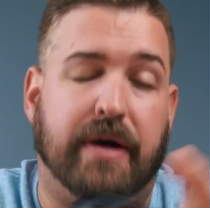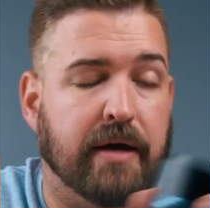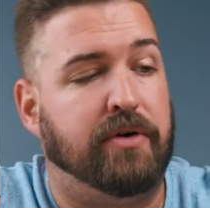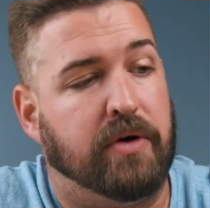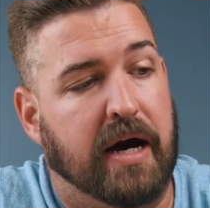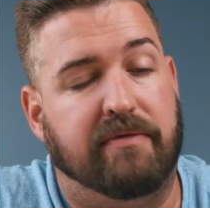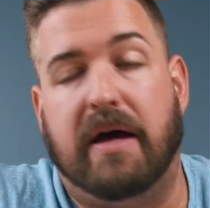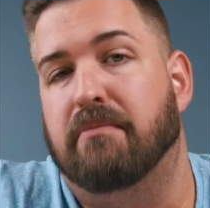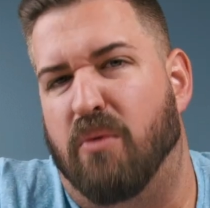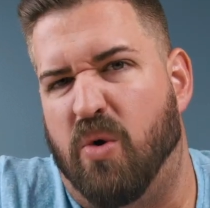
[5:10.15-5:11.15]
and give you kind of
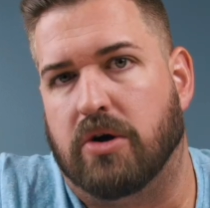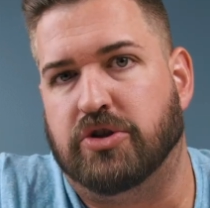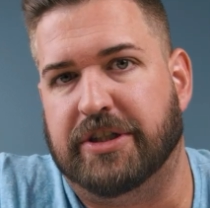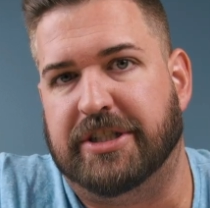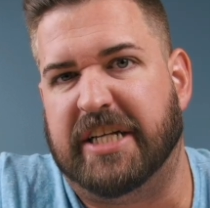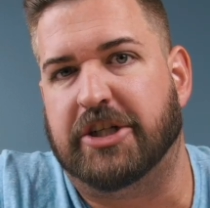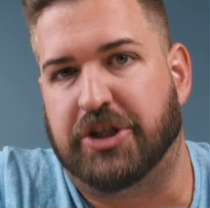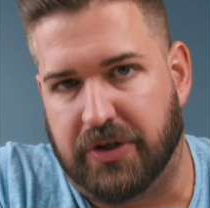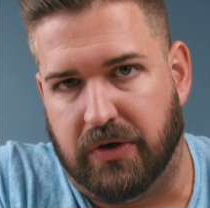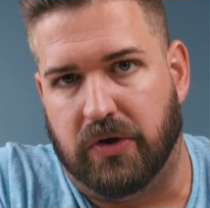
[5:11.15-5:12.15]
a more
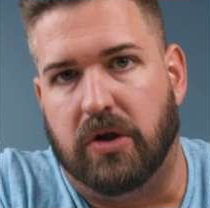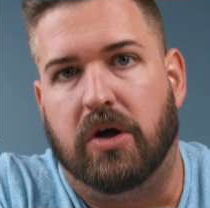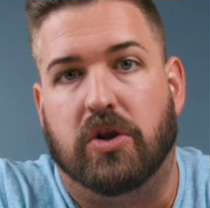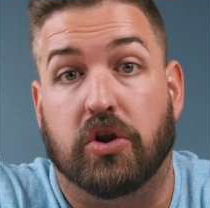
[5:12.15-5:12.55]
traditional